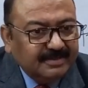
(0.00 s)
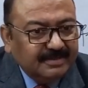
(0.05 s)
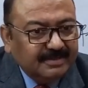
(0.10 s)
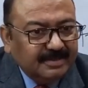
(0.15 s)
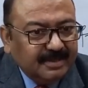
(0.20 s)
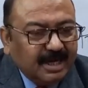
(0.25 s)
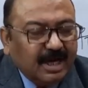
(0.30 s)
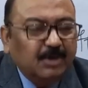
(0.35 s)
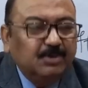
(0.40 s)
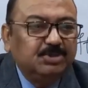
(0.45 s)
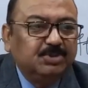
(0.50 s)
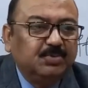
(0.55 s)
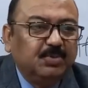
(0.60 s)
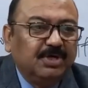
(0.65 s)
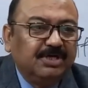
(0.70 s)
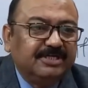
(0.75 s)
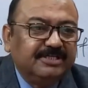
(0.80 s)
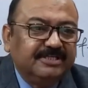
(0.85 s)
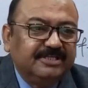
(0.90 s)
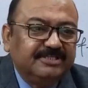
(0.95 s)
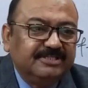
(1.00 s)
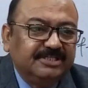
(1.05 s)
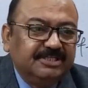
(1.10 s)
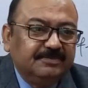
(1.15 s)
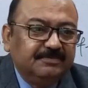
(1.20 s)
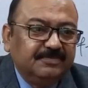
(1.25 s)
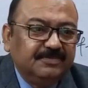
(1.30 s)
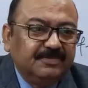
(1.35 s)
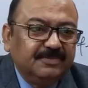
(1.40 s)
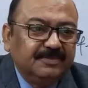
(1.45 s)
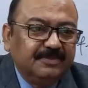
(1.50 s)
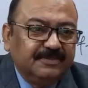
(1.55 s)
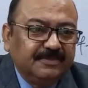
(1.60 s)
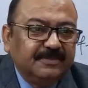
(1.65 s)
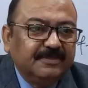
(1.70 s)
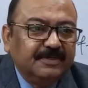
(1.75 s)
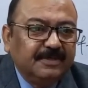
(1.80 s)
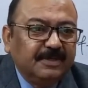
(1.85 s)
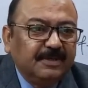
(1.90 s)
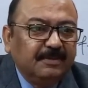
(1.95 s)
How to work in a team.
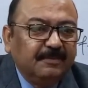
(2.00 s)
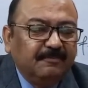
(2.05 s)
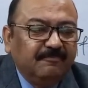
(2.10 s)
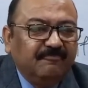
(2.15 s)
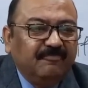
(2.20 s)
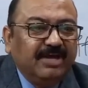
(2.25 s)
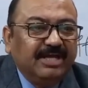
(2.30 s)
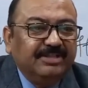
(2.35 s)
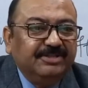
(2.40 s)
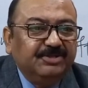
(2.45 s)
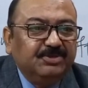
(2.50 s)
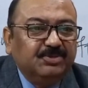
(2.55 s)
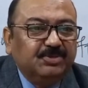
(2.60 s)
When